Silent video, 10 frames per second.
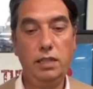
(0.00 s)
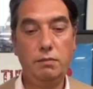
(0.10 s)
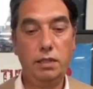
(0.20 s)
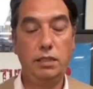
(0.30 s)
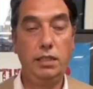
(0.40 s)
It's
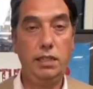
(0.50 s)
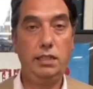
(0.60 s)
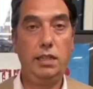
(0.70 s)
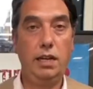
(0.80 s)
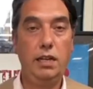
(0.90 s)
much
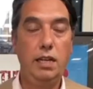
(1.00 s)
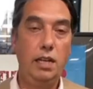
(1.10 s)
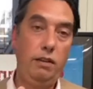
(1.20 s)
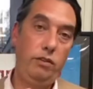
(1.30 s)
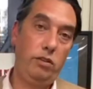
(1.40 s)
easier
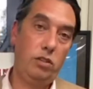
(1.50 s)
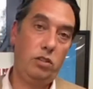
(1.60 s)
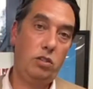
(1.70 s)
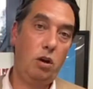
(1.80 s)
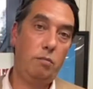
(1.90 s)
if you just
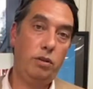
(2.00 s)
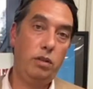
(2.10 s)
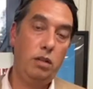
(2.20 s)
stop,